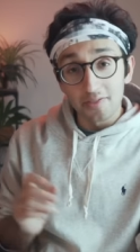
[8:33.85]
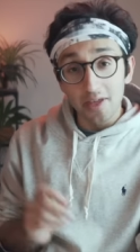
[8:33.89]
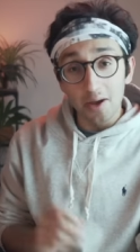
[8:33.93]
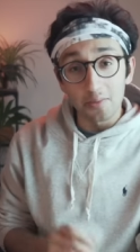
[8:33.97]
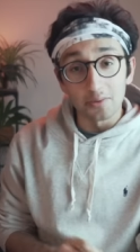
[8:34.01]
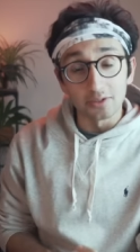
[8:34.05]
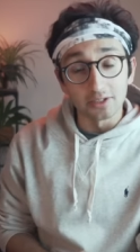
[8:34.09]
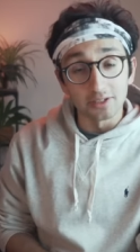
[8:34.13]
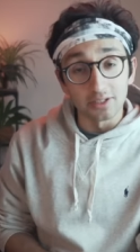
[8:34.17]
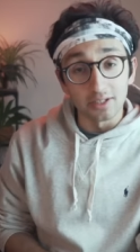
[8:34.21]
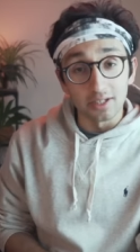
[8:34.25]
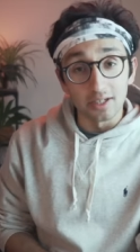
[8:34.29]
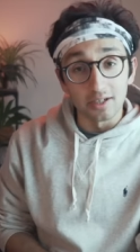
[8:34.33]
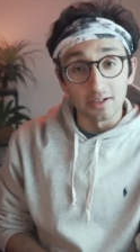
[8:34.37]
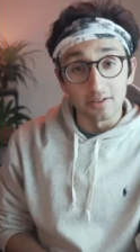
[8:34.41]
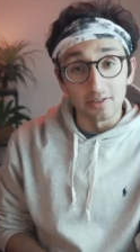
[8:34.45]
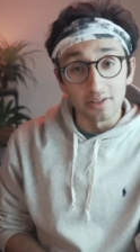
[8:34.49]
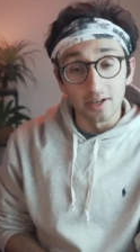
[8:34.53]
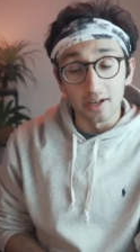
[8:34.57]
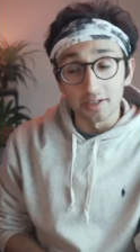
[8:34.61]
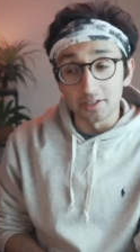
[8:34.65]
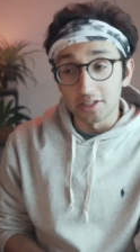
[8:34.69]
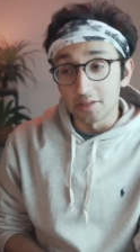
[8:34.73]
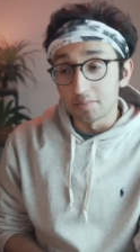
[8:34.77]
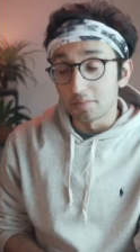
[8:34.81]
That was the year
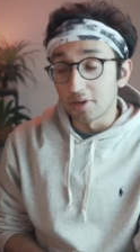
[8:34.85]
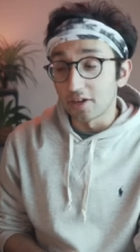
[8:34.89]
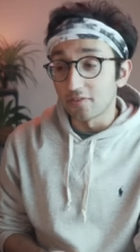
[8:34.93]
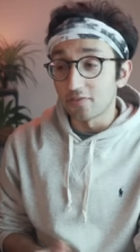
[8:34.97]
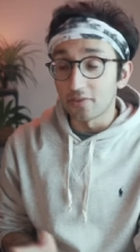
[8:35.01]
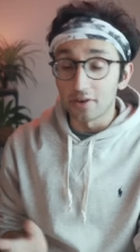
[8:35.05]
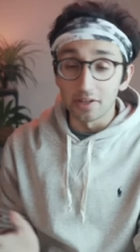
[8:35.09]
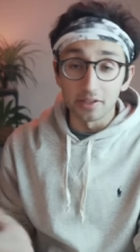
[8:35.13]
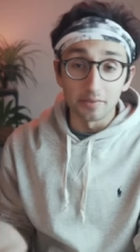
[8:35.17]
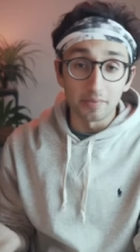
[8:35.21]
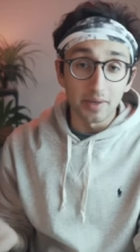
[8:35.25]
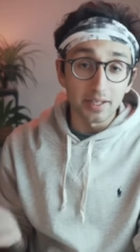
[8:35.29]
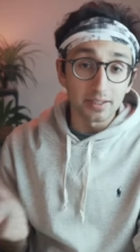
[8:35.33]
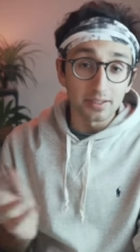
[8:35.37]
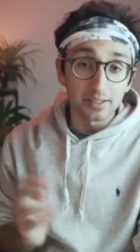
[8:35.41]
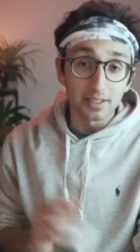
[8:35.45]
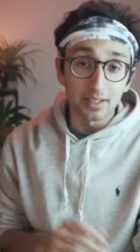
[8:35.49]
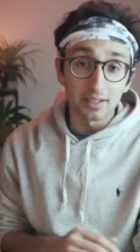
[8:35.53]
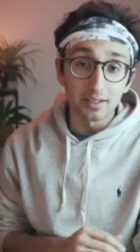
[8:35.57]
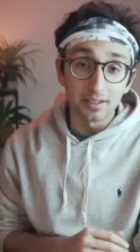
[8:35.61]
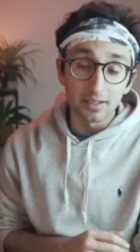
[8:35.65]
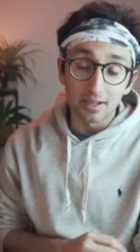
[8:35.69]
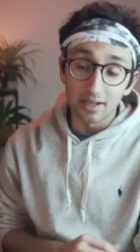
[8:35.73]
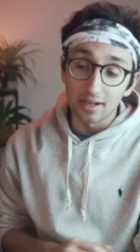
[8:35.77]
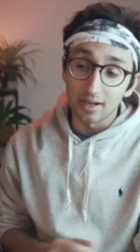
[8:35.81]
that I did by far the
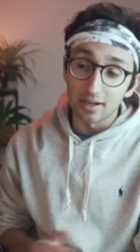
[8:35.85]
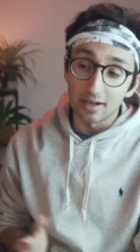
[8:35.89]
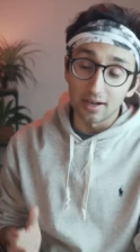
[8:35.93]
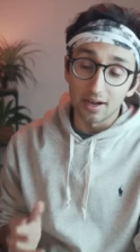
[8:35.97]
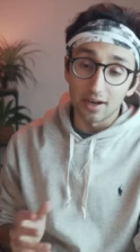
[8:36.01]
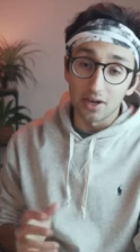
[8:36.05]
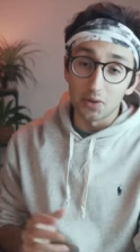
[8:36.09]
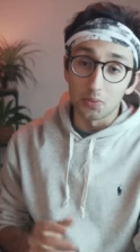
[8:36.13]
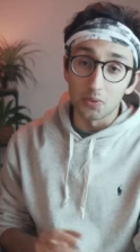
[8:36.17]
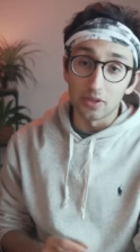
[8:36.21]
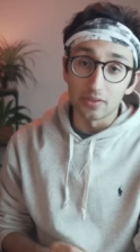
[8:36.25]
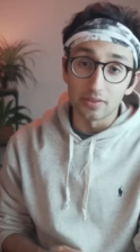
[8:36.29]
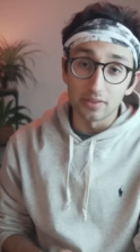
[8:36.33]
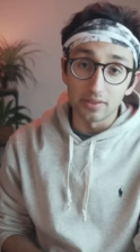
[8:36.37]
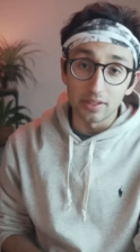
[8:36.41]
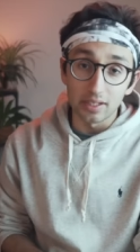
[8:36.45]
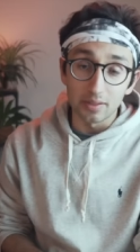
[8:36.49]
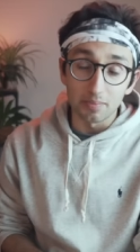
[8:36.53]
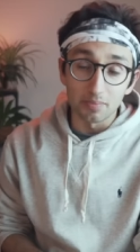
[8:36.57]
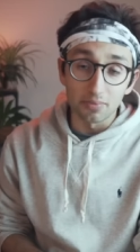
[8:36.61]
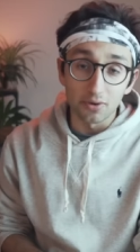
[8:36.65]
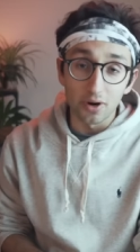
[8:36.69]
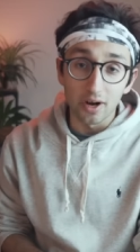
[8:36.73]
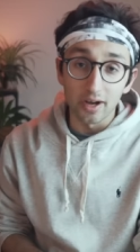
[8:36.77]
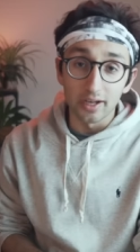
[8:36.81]
best in. I won
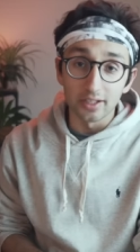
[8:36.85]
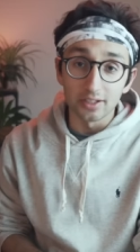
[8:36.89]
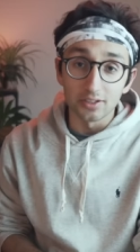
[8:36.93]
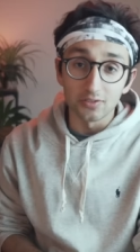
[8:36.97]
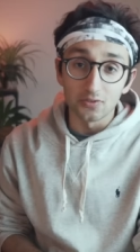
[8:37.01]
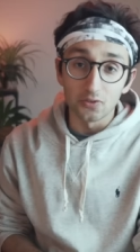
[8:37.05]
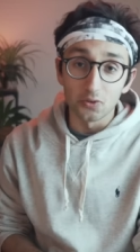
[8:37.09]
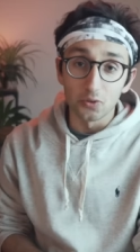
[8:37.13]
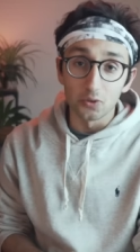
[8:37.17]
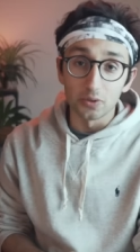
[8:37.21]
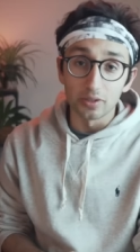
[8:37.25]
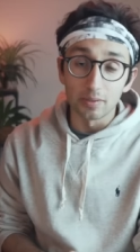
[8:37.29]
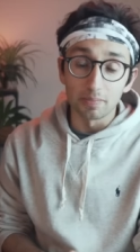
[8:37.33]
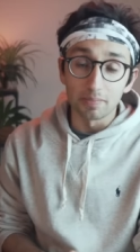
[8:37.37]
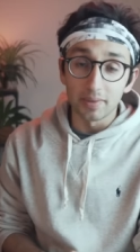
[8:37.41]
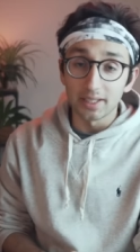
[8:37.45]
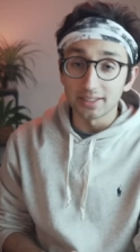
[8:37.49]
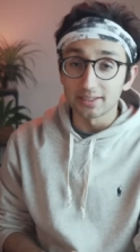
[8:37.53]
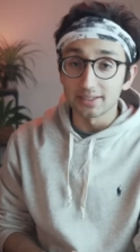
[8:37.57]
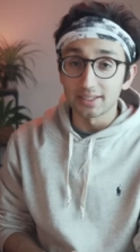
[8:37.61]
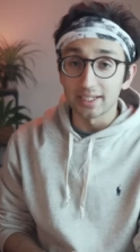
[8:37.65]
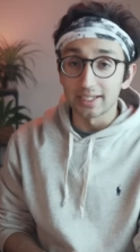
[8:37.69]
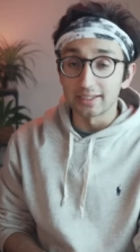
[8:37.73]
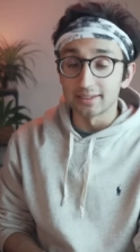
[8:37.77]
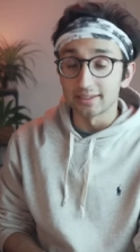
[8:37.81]
the prize for the
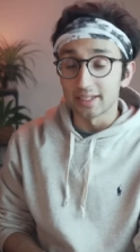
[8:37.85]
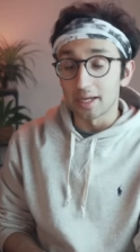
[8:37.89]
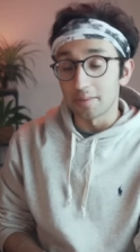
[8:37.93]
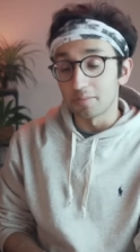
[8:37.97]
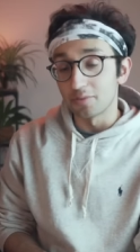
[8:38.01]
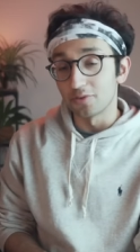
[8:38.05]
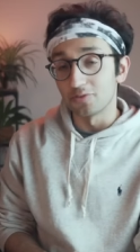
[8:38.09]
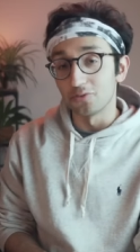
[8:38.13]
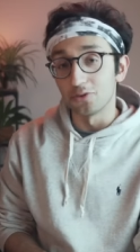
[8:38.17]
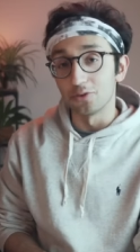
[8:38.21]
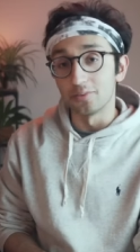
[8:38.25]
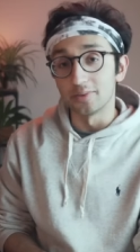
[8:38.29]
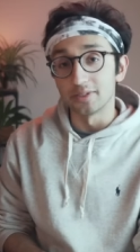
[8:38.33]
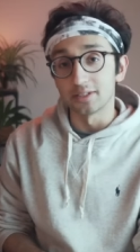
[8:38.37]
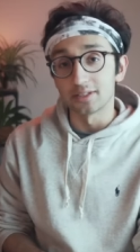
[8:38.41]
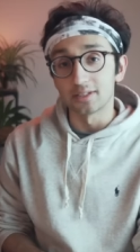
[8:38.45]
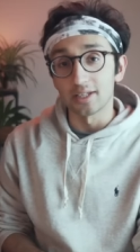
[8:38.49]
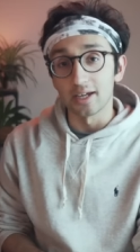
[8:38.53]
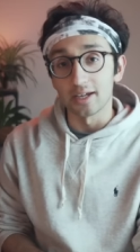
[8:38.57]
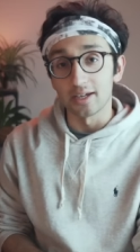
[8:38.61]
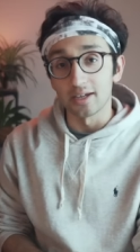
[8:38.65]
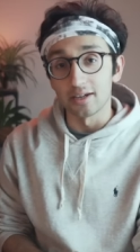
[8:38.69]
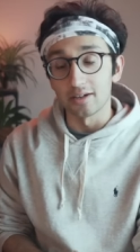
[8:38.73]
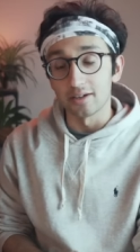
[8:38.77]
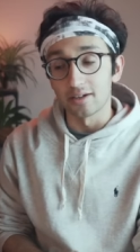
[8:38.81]
best exam performance
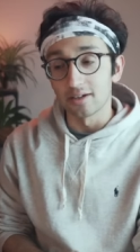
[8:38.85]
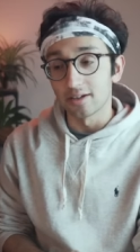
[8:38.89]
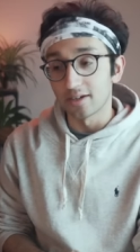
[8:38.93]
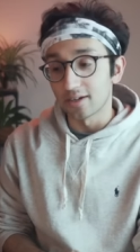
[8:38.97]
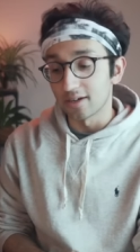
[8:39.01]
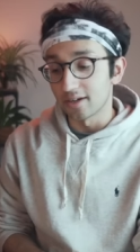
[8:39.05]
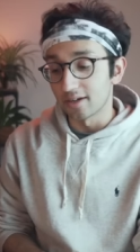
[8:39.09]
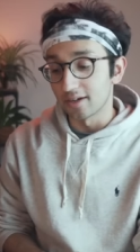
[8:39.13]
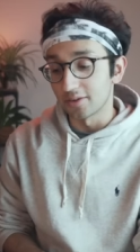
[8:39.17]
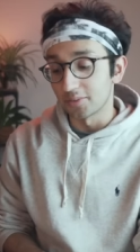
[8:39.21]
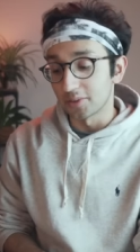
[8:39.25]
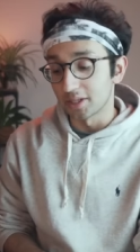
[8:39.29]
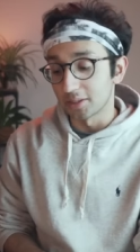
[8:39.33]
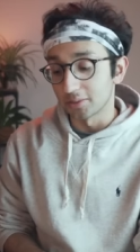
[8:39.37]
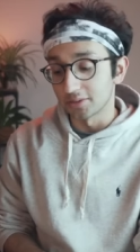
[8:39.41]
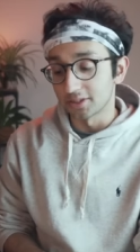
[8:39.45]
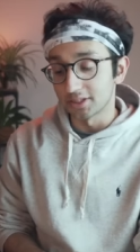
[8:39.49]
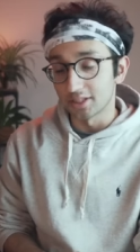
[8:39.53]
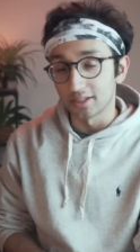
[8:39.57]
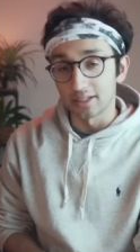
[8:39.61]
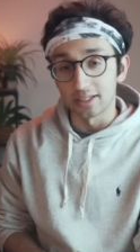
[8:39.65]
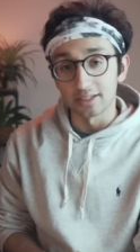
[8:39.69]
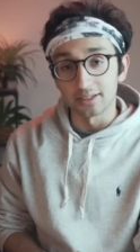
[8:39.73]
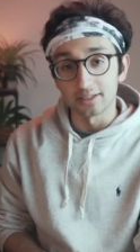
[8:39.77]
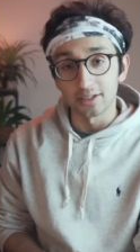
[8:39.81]
that year when I
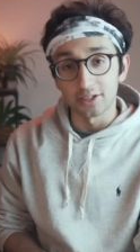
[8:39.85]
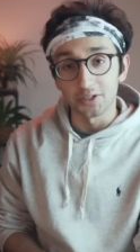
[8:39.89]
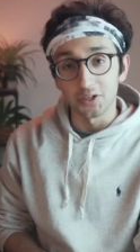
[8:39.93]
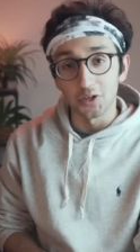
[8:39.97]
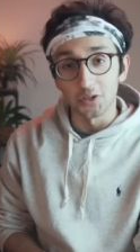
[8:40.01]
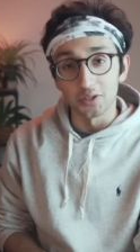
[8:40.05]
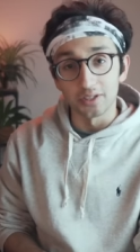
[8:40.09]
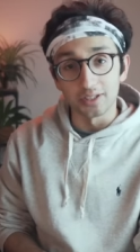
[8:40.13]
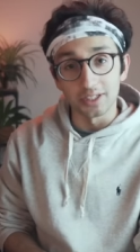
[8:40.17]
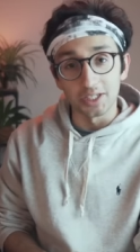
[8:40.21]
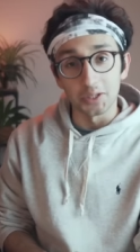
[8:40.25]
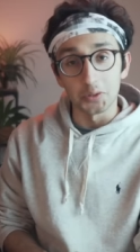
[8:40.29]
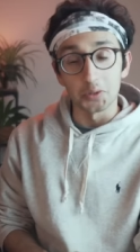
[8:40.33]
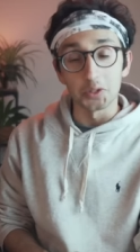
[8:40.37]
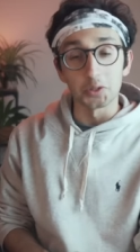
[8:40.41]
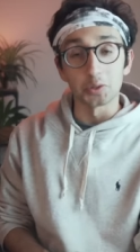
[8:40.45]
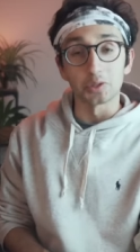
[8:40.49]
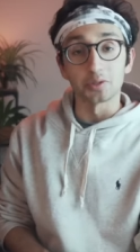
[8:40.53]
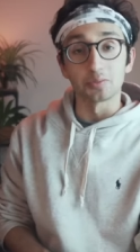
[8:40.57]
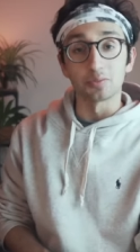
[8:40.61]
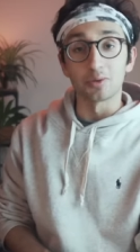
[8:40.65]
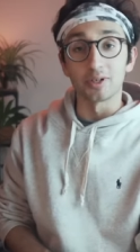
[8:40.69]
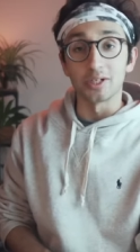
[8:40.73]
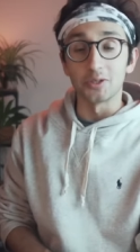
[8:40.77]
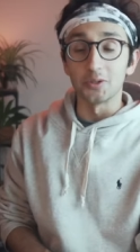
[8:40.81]
was studying psychology, which
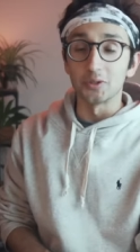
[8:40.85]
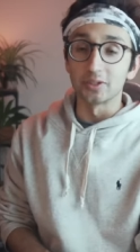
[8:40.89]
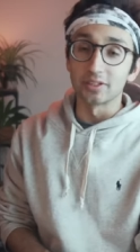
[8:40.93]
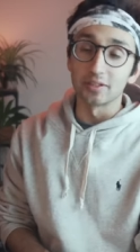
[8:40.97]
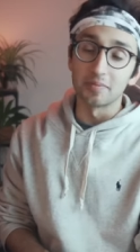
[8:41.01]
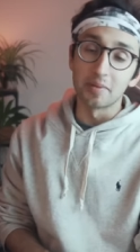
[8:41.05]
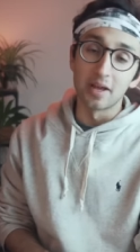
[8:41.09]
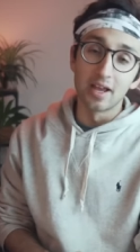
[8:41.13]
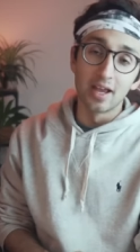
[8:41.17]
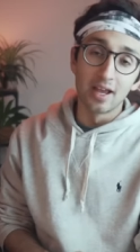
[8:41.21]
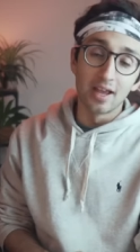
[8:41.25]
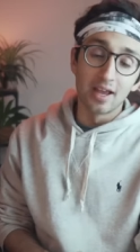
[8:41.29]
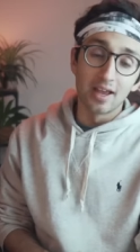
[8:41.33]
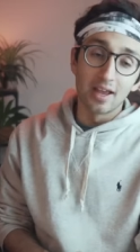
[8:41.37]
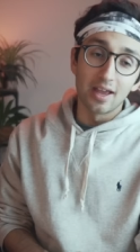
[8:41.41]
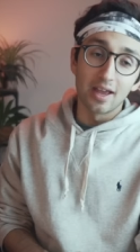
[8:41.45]
was pretty awesome.